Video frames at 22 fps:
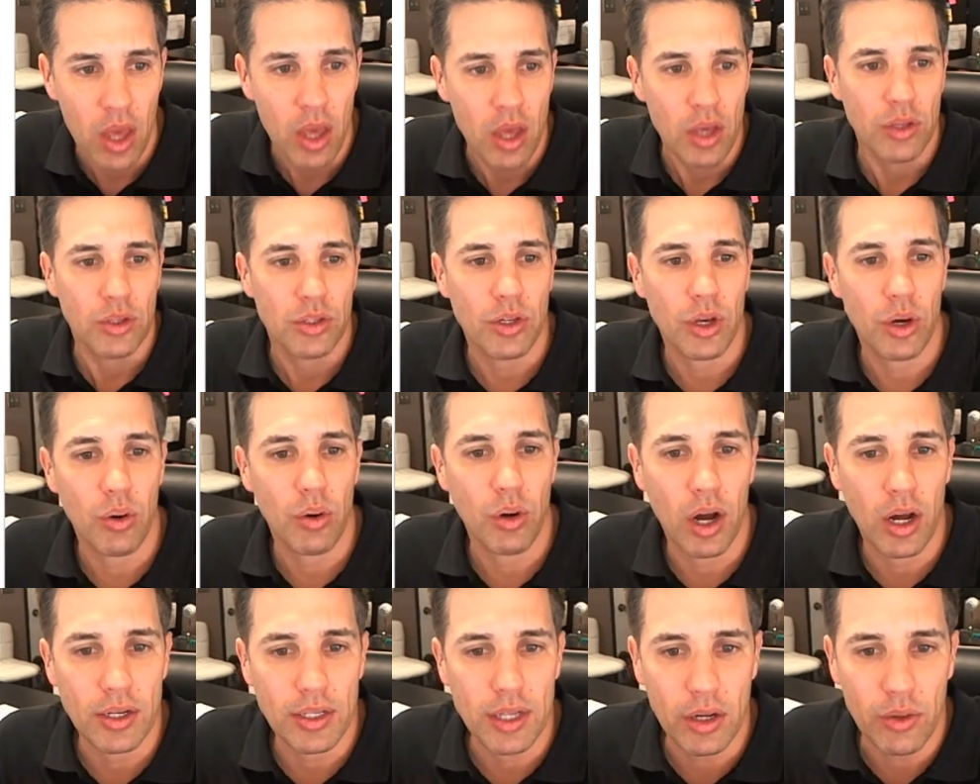So
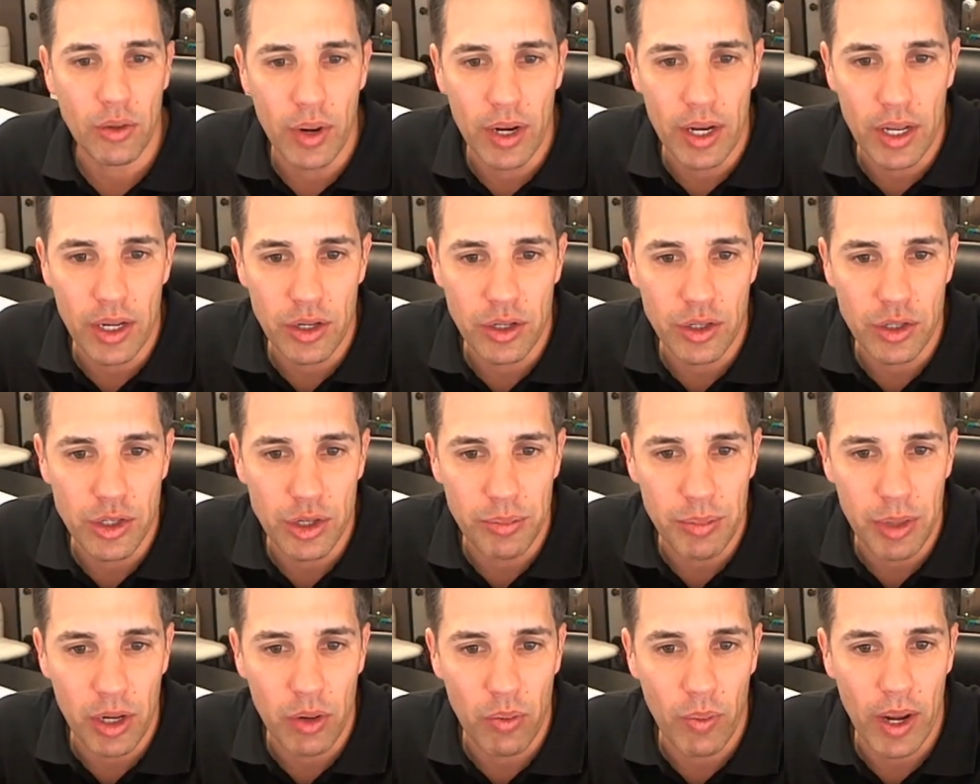contact rating should
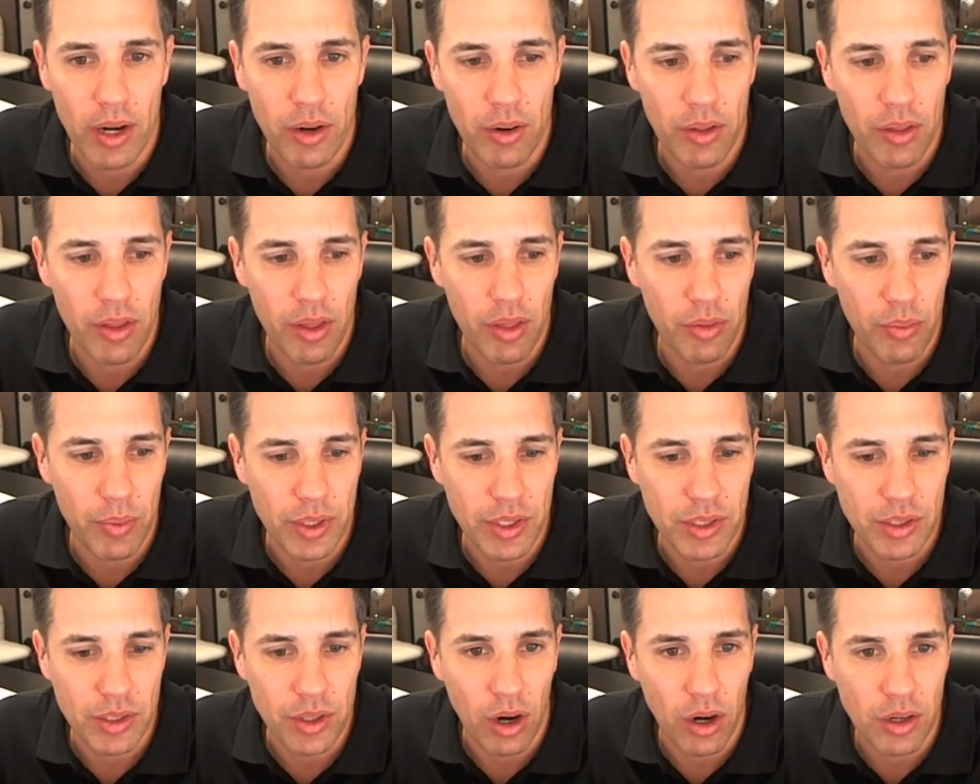be greater than 3
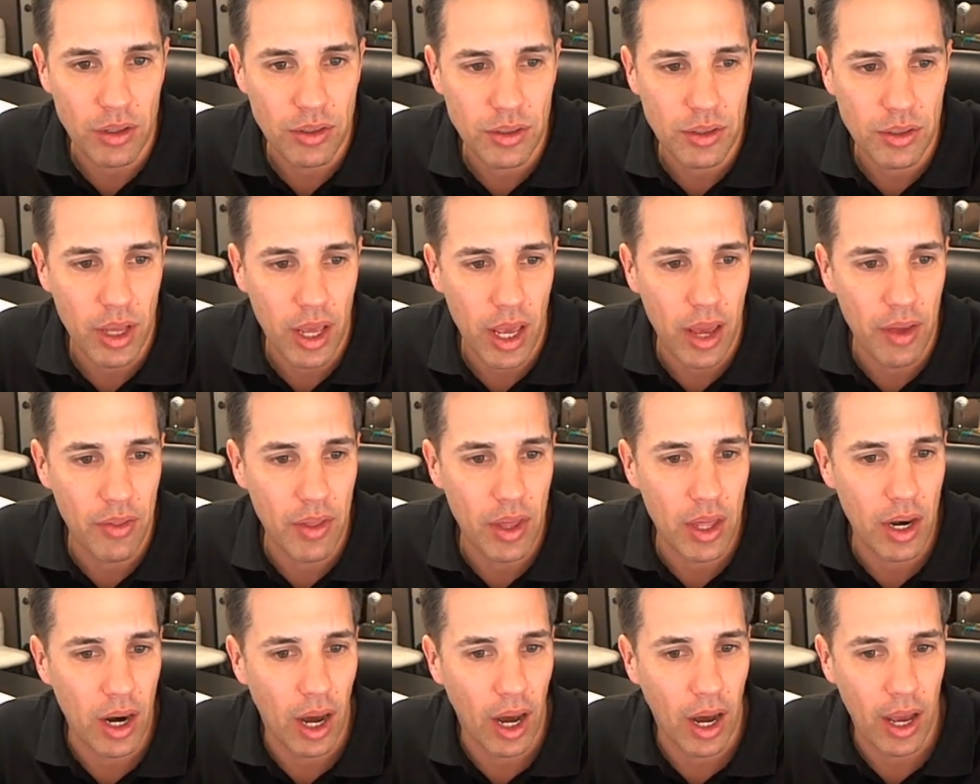stars, and
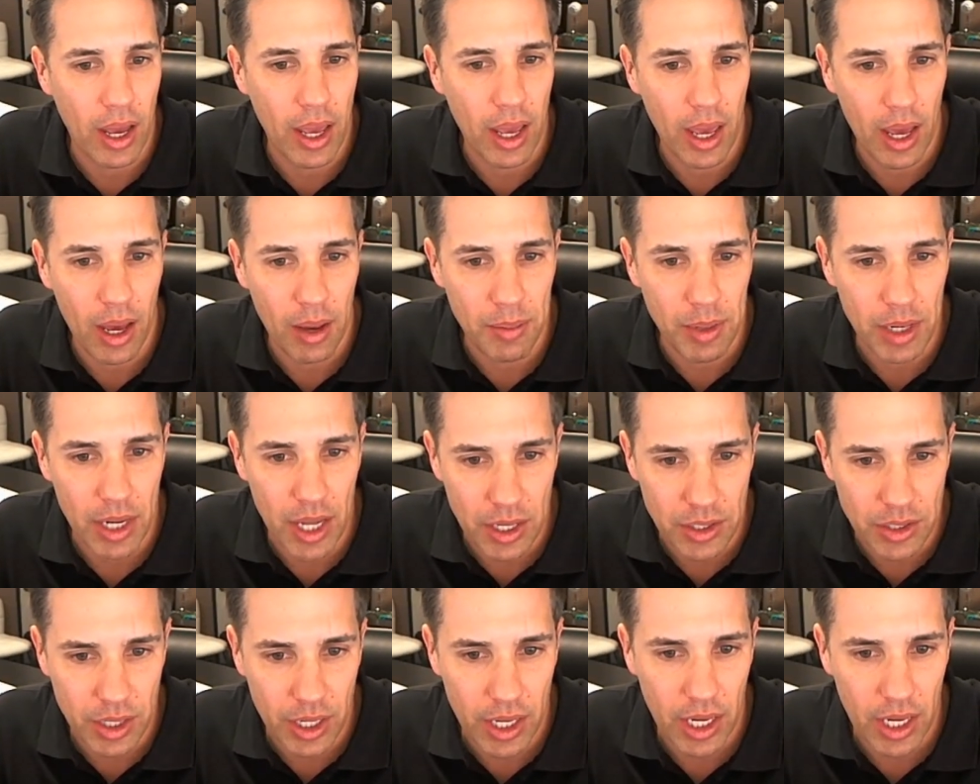then I am an
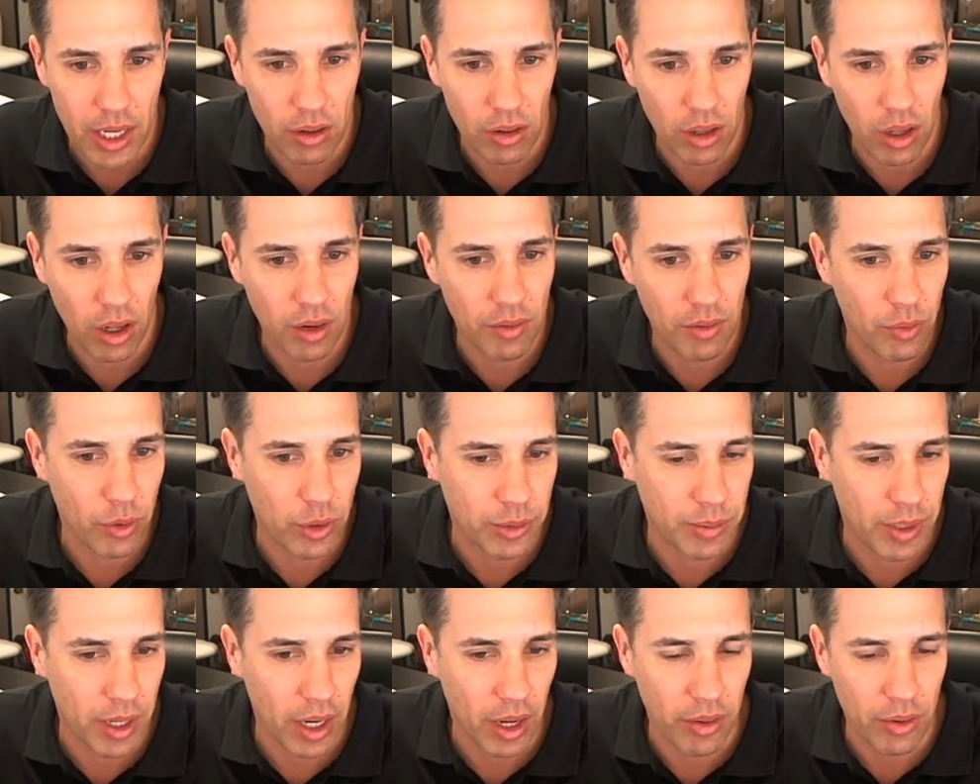educator, law
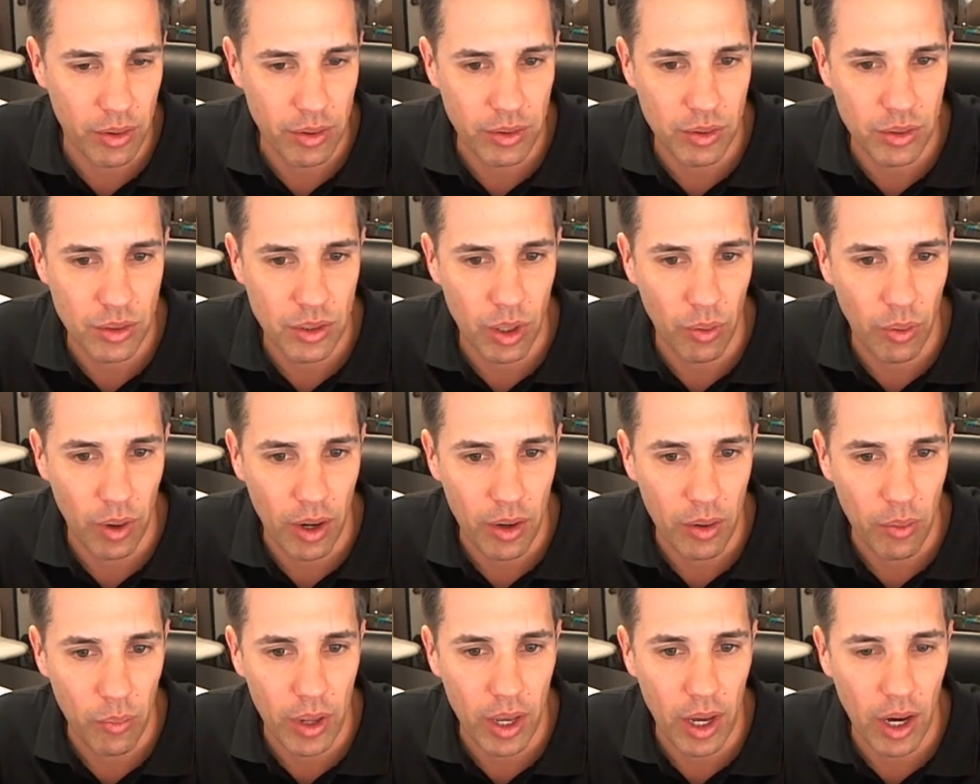enforcement, other, and so
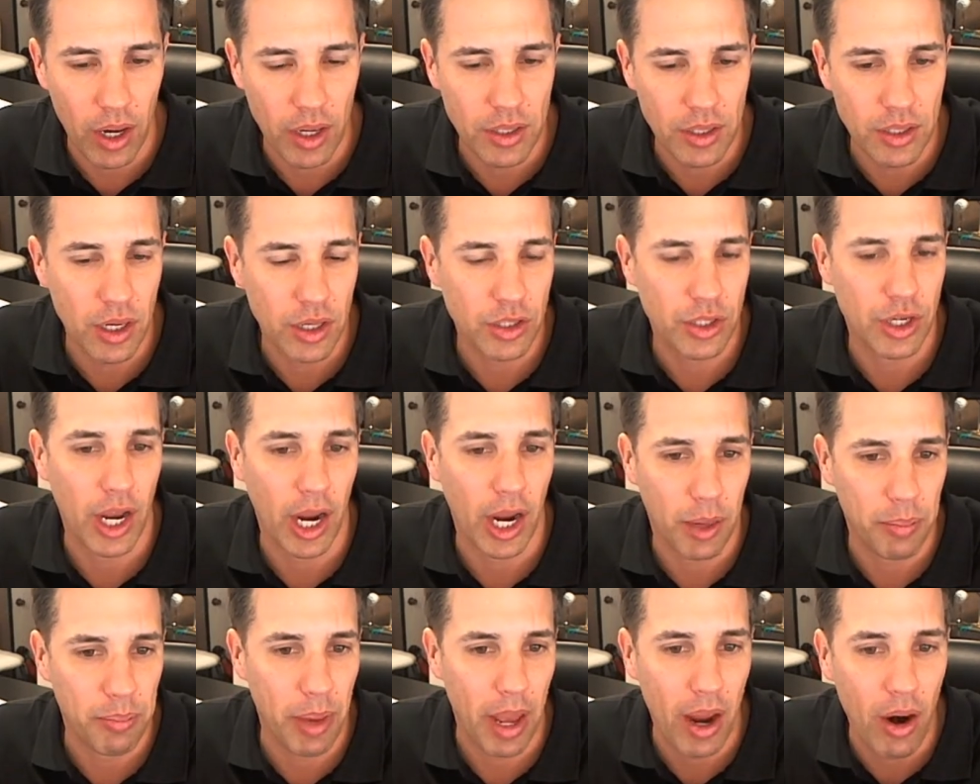on. We
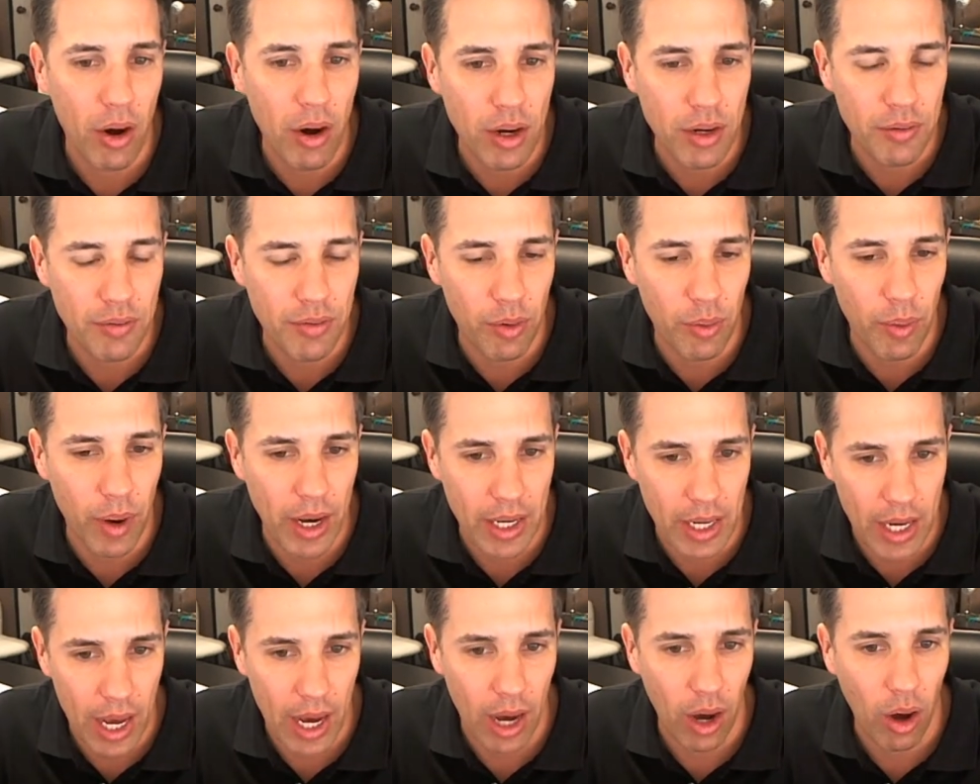uncheck parent for right
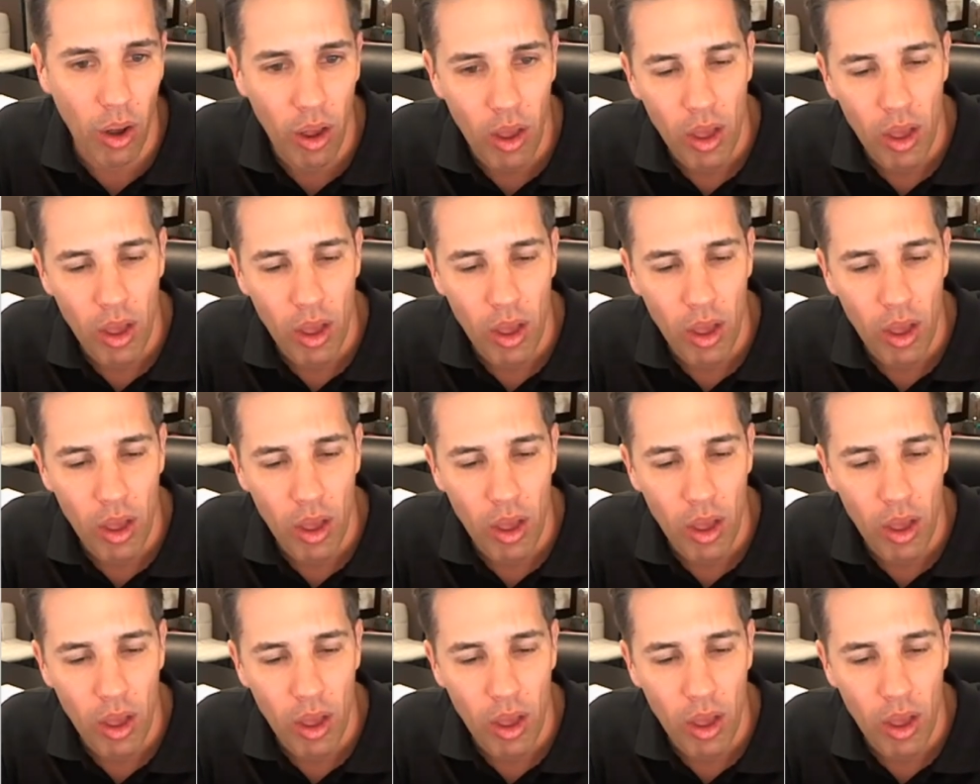now.